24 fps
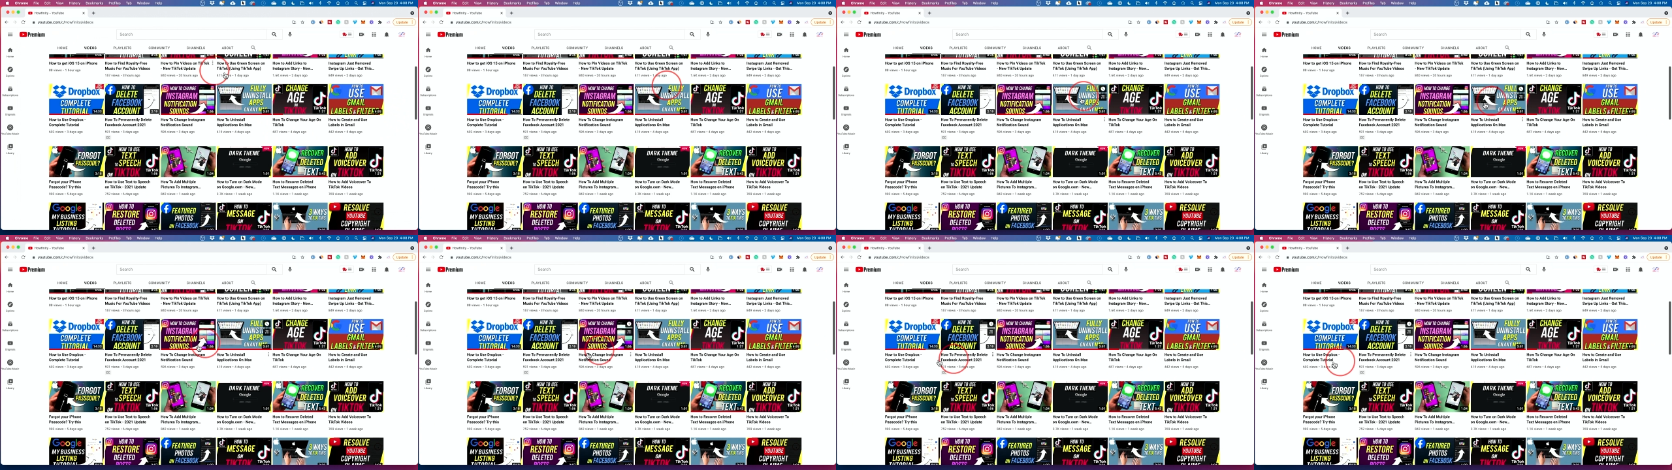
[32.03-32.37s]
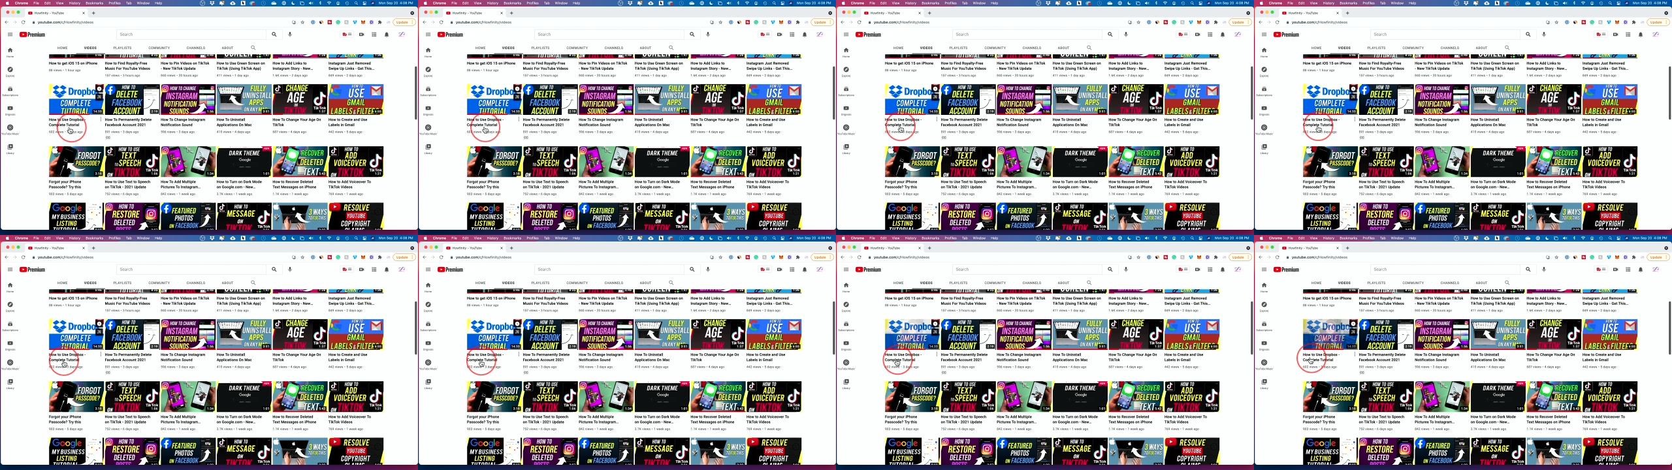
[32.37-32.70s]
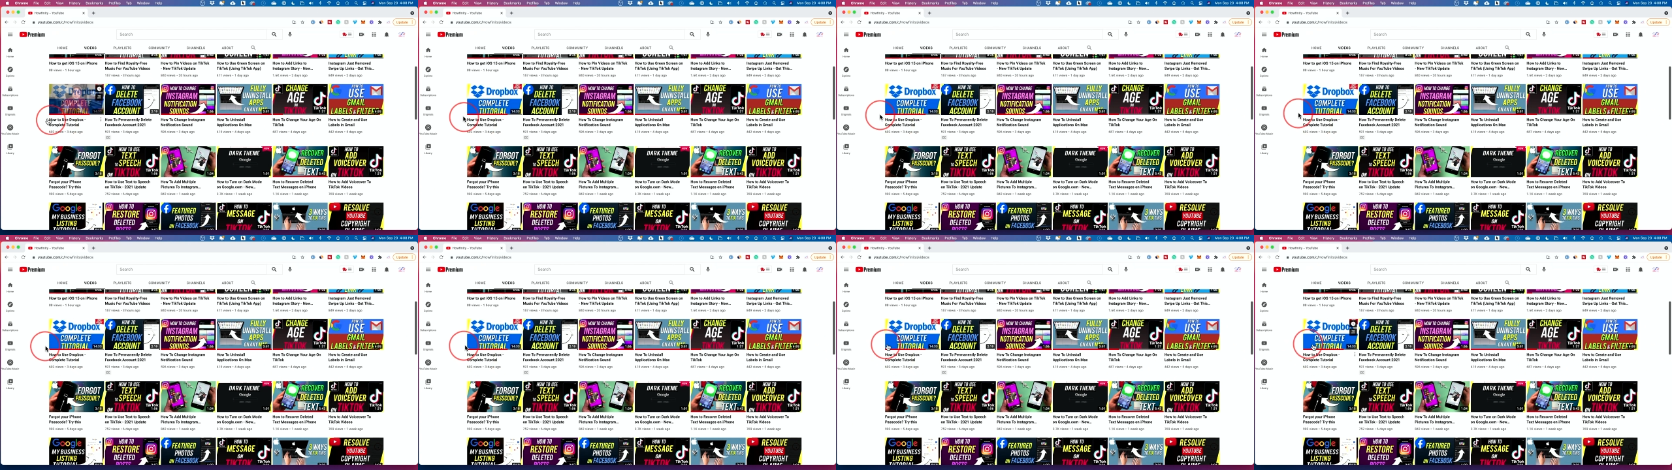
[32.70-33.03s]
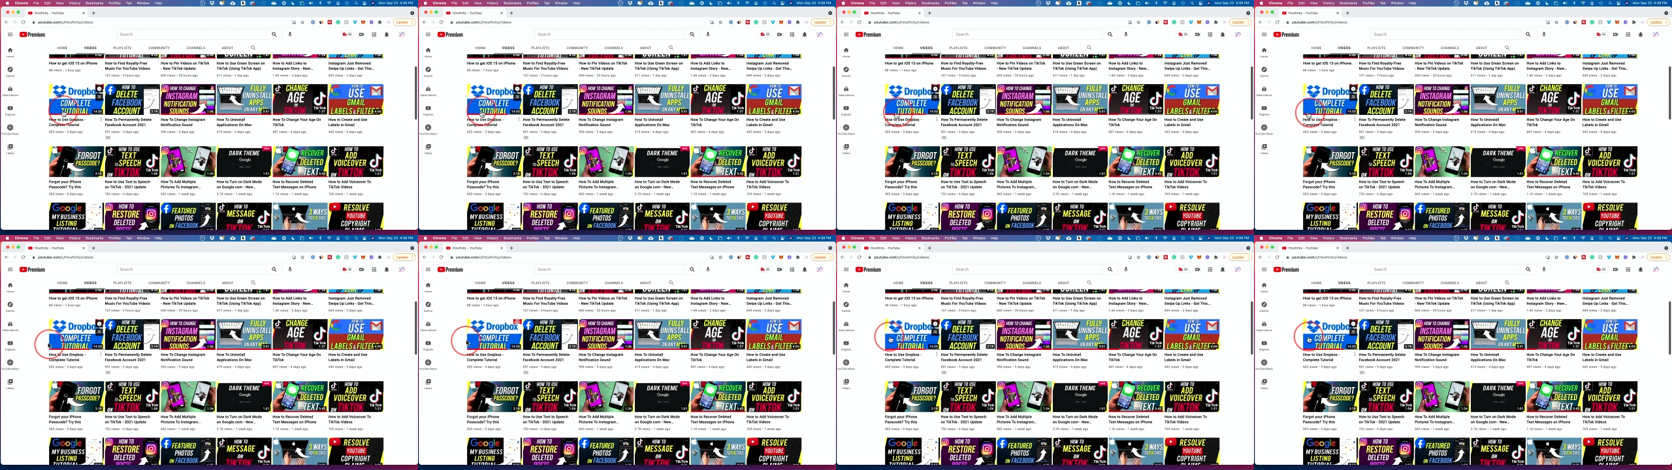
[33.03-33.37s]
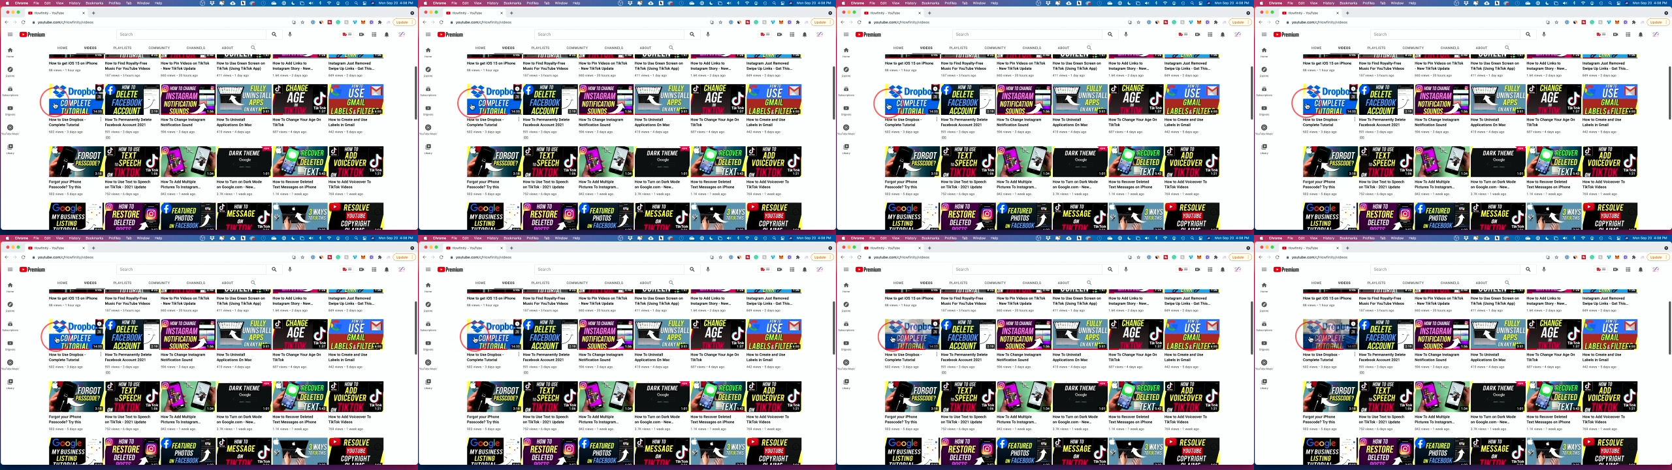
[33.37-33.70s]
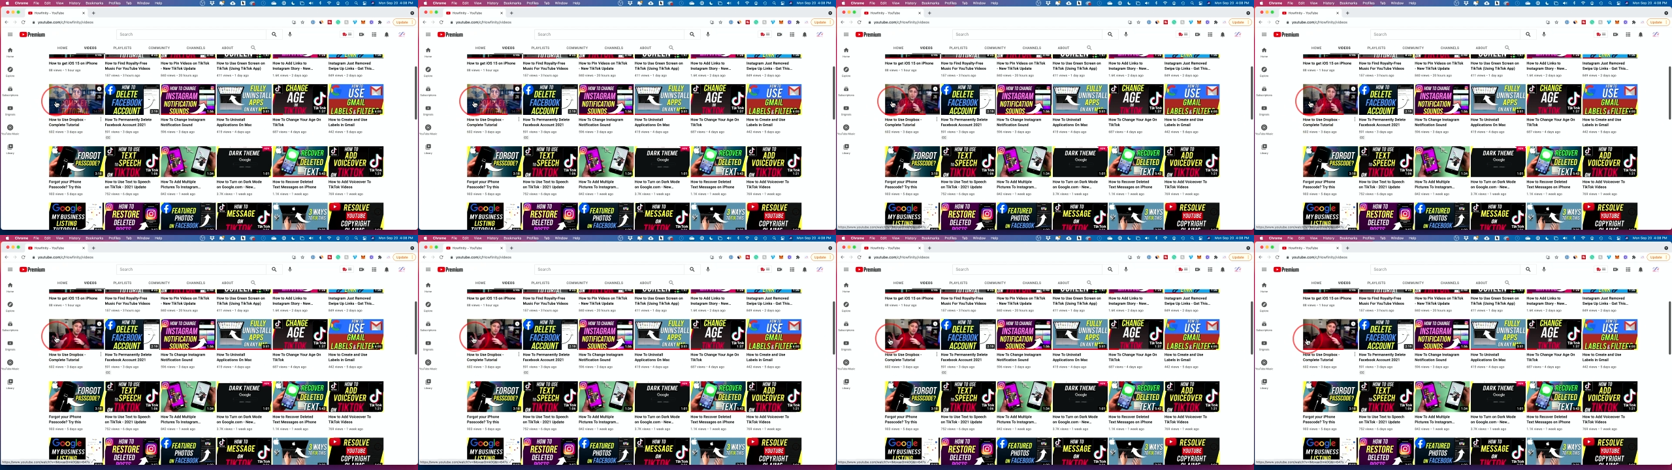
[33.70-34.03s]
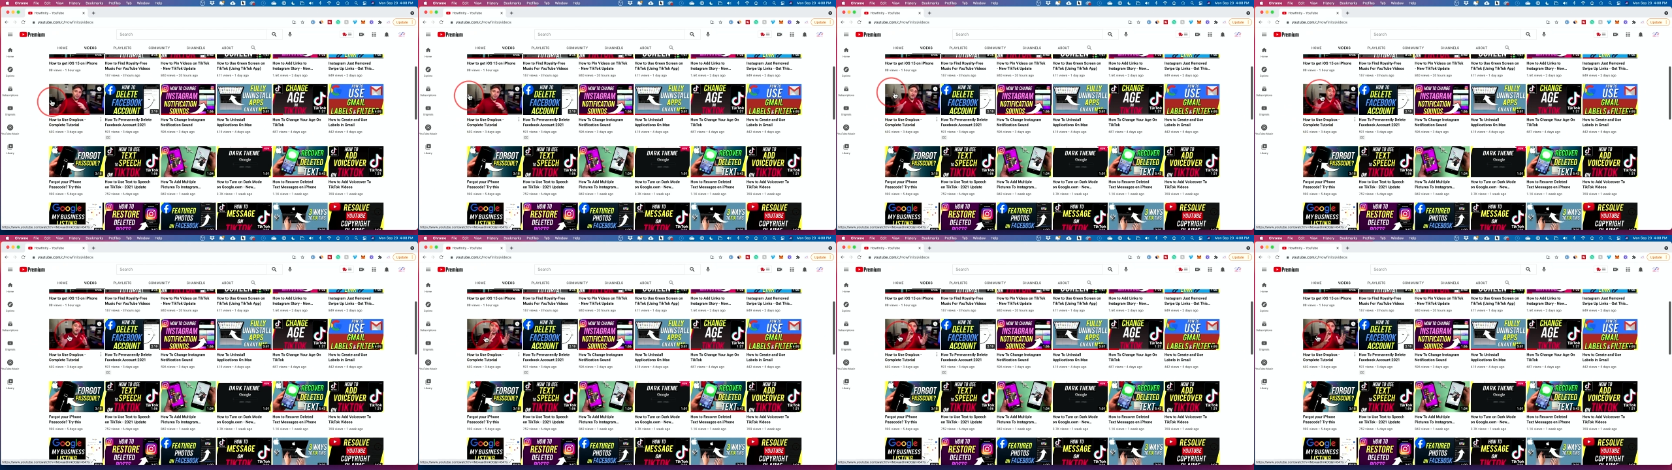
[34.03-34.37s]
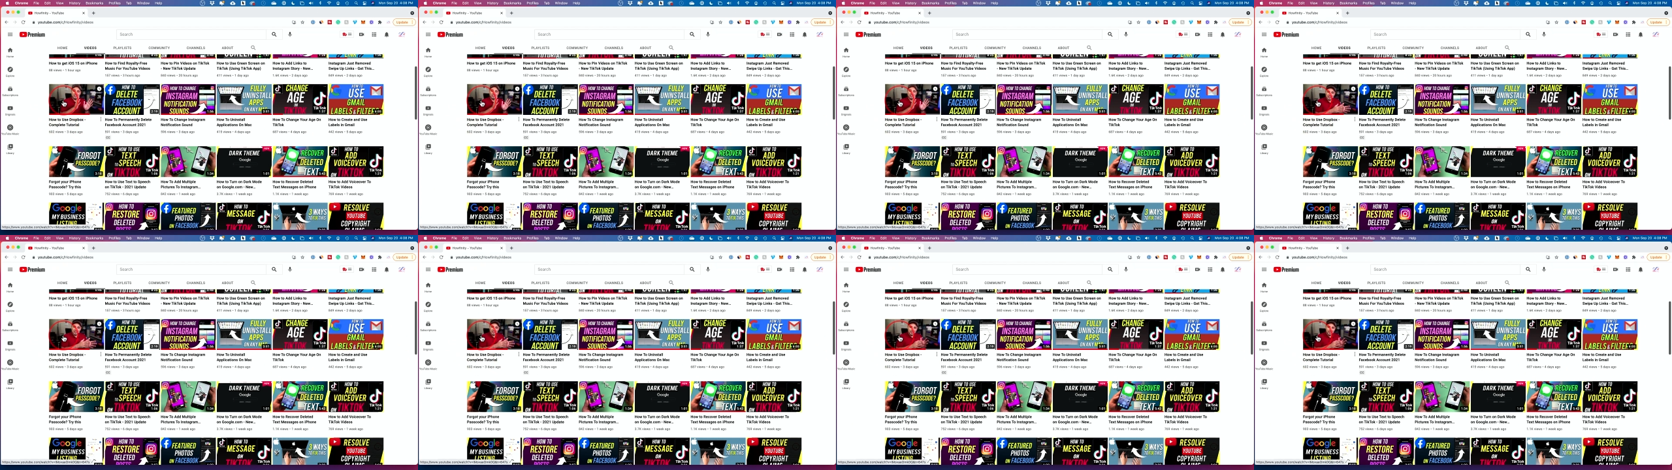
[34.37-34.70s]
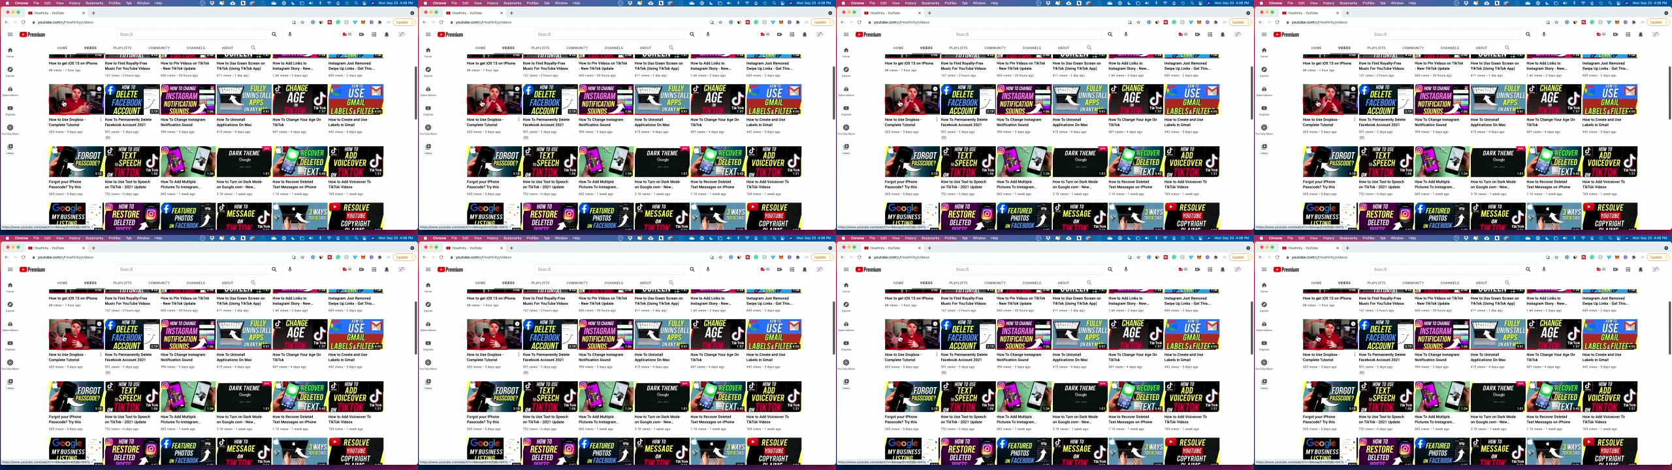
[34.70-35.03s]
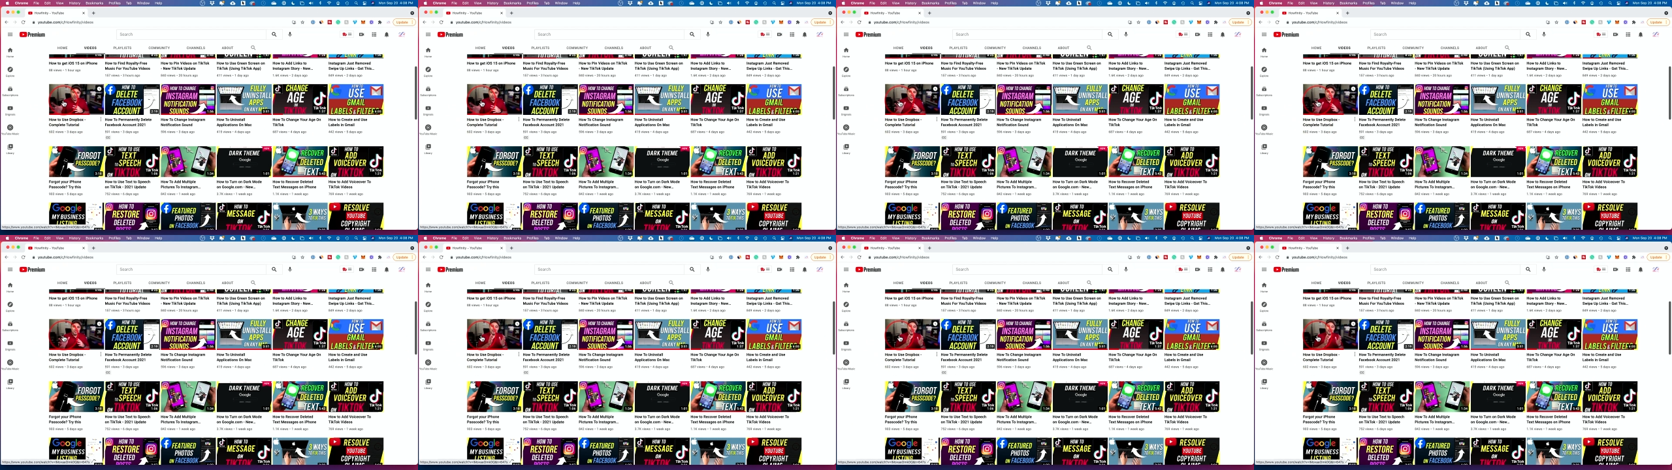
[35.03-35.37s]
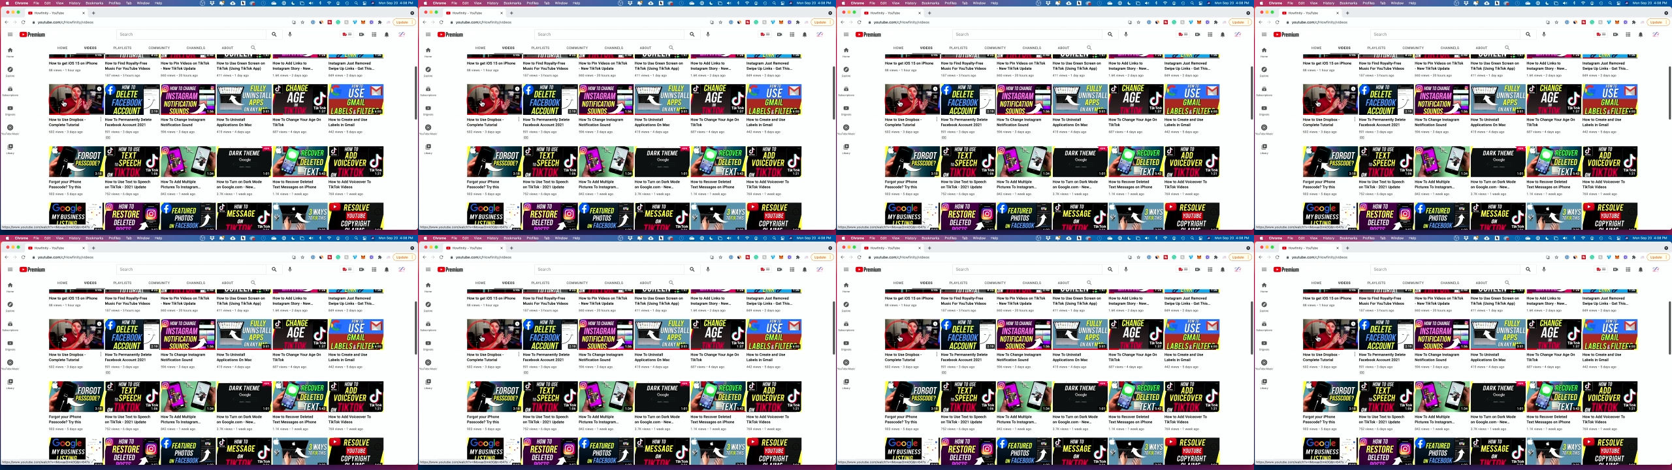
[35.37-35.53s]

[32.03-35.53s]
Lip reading: Nobody's mouth can be seen.